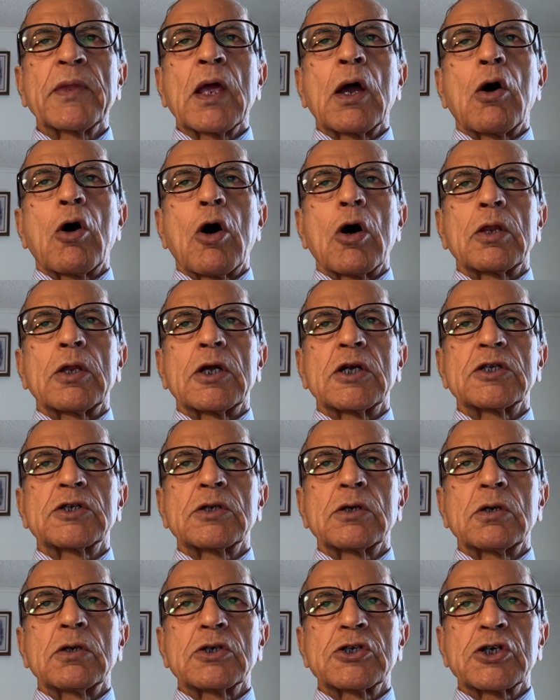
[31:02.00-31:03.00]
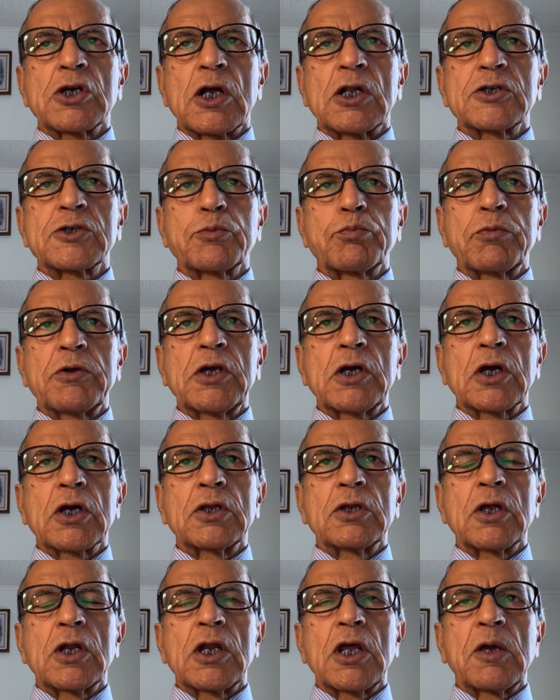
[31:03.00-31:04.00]
or that shall speak in
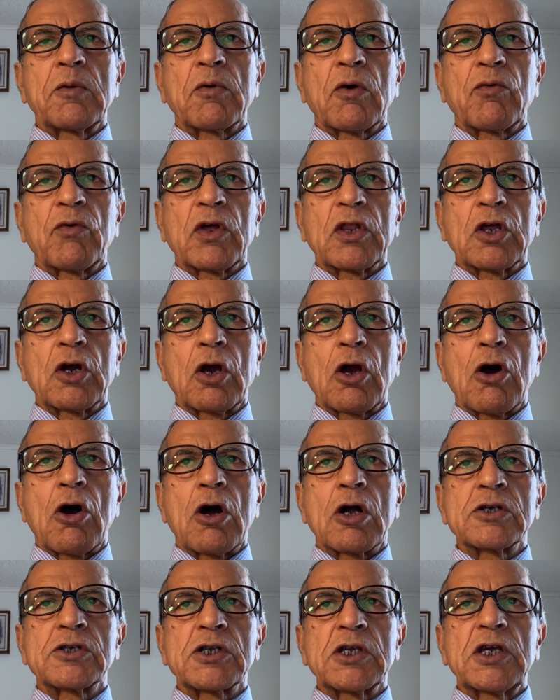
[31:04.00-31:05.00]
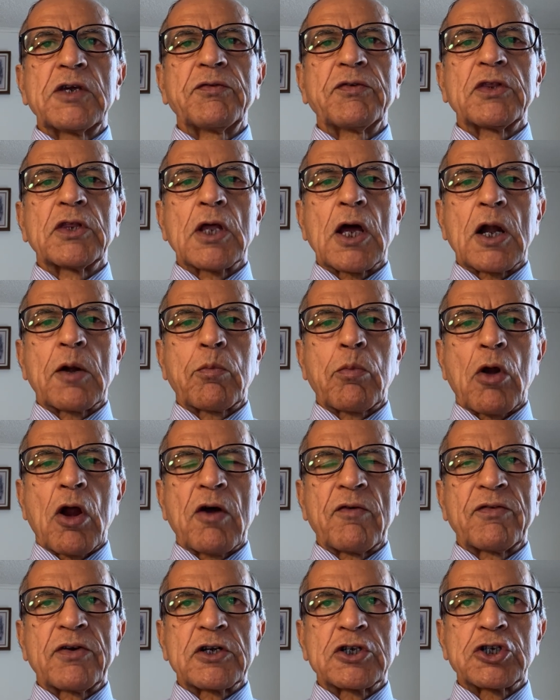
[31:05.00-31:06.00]
the name of other gods, even that
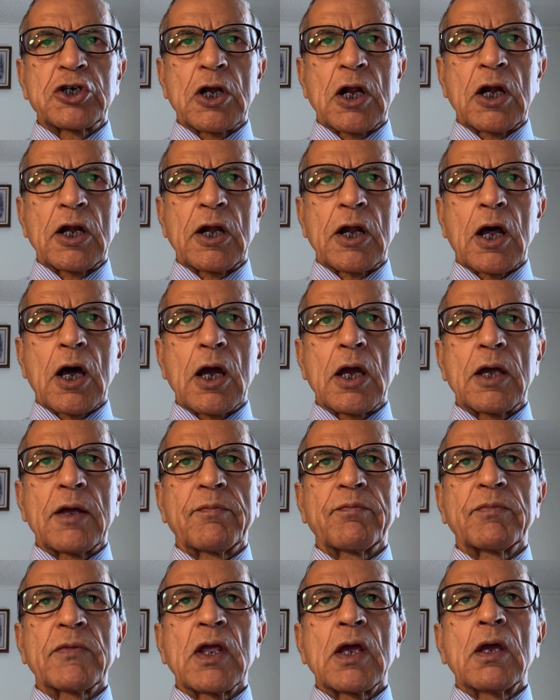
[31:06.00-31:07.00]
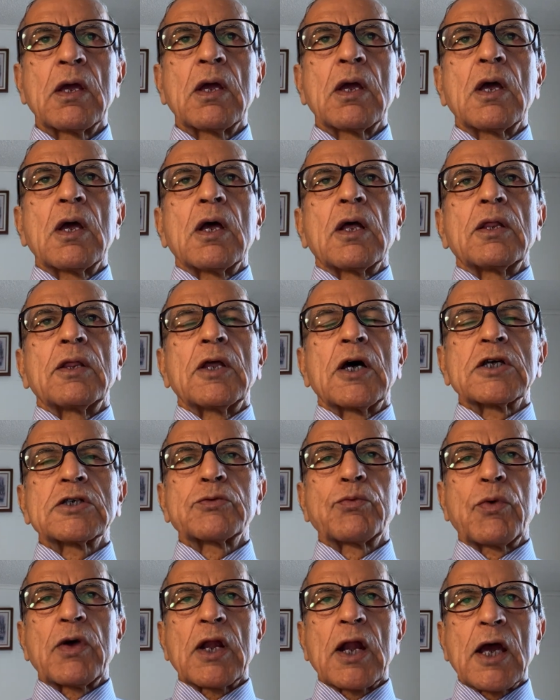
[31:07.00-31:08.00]
prophet shall die. Thus,
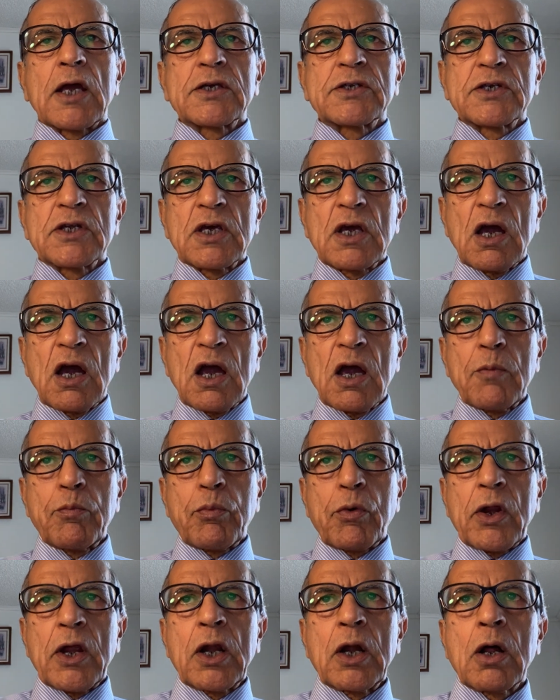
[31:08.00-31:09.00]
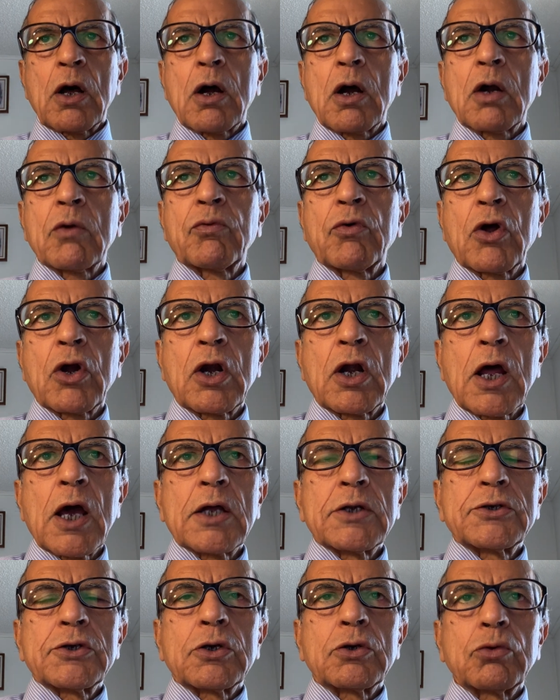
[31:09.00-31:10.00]
when I say I have prayed hard for an
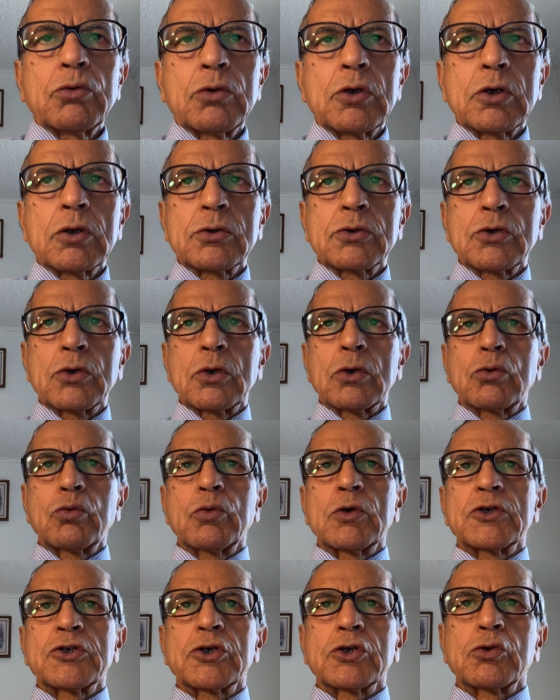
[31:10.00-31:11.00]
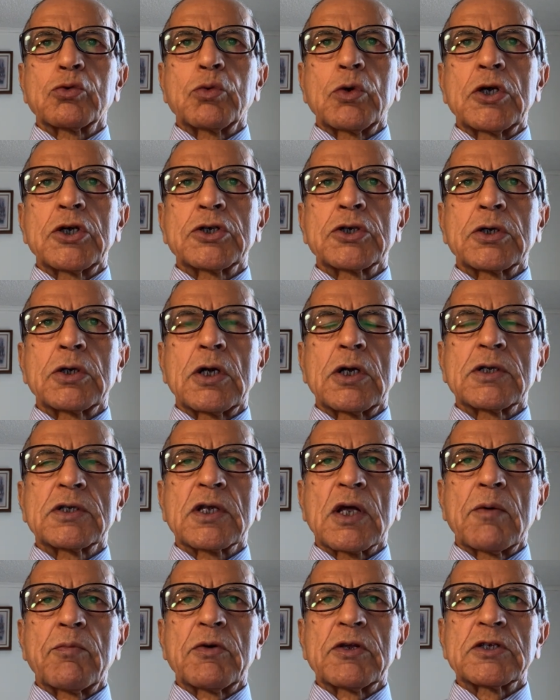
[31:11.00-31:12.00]
answer to a situation, and
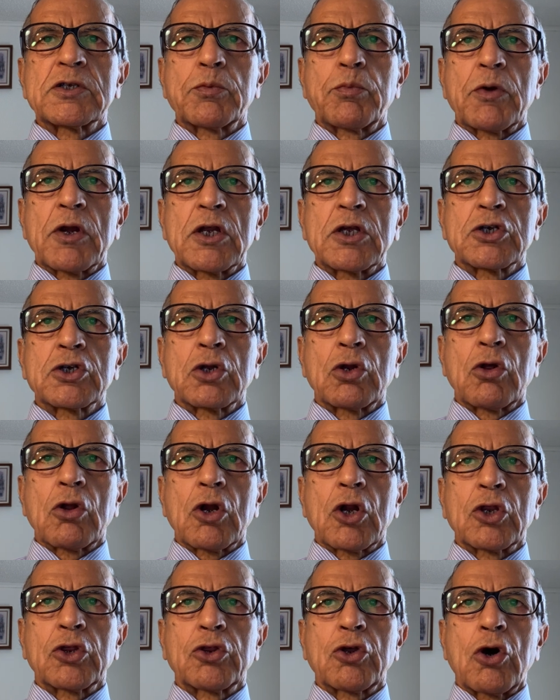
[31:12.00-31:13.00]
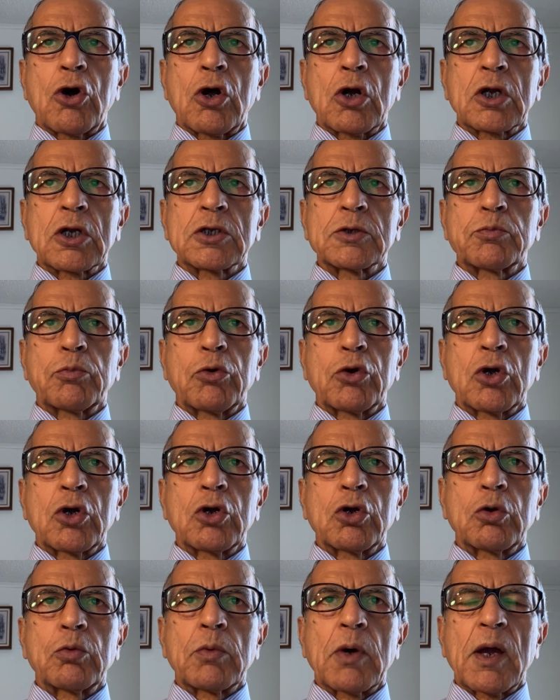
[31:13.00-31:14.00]
some inspiration or a thought is put
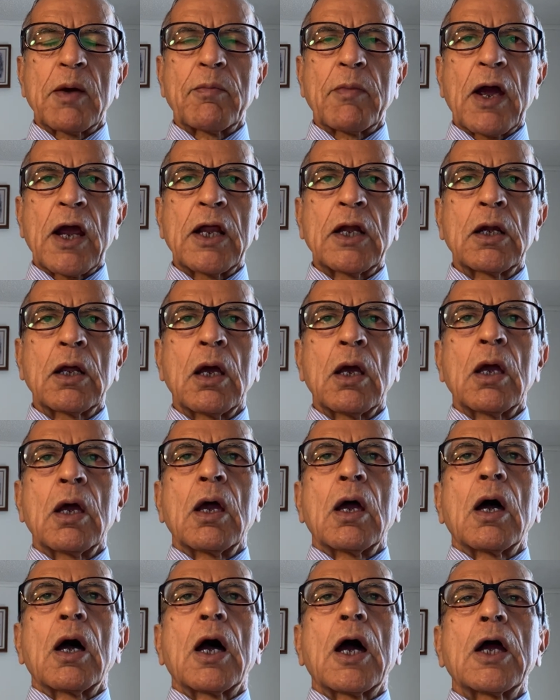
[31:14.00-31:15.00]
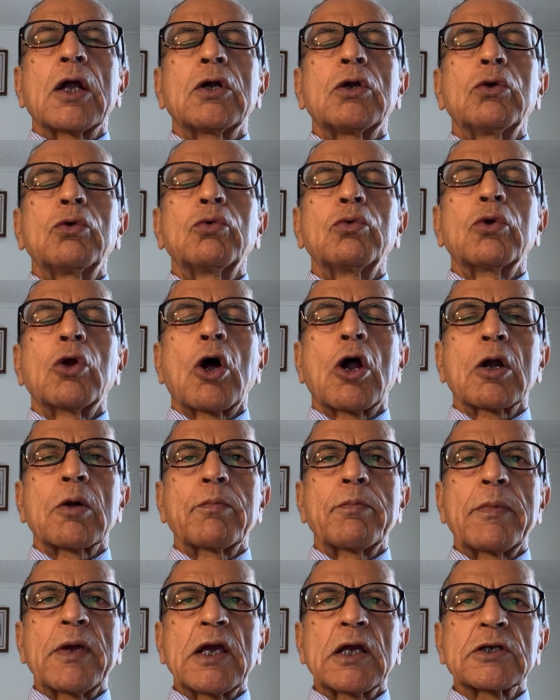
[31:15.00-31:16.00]
into my mind, I do not
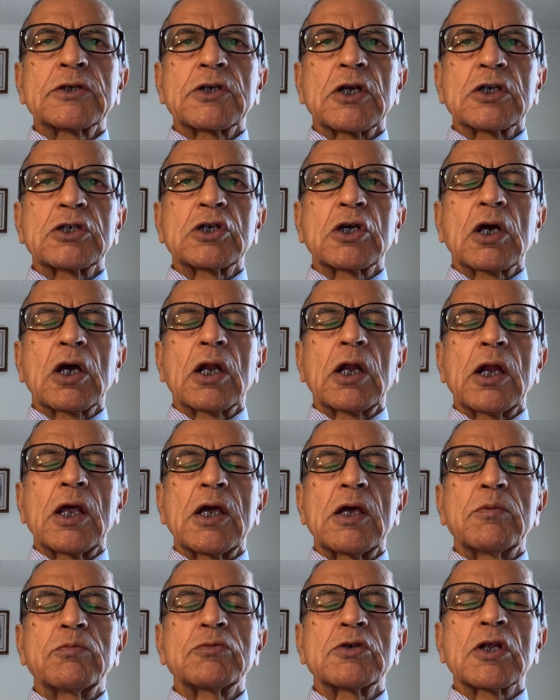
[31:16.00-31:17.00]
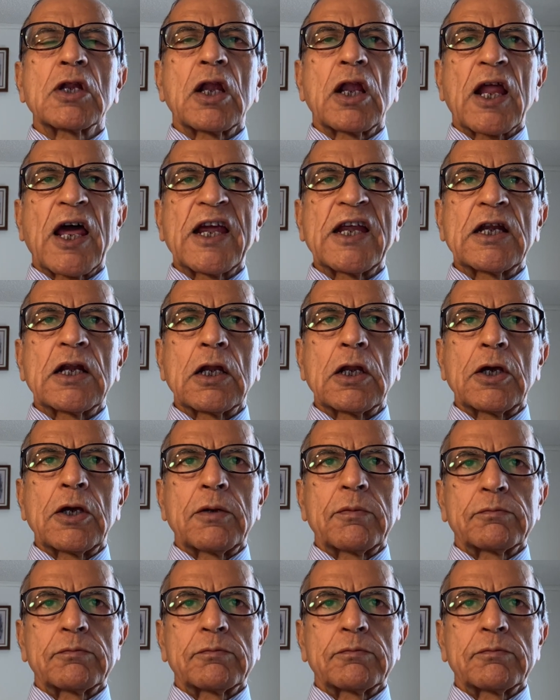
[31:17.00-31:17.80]
make such claims lightly.